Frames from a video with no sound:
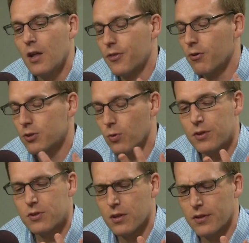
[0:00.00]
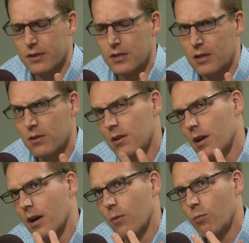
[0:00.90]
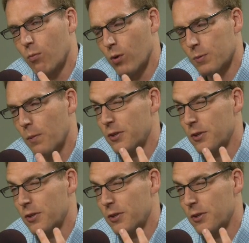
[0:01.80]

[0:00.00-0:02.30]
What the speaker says: Those ones, West Palm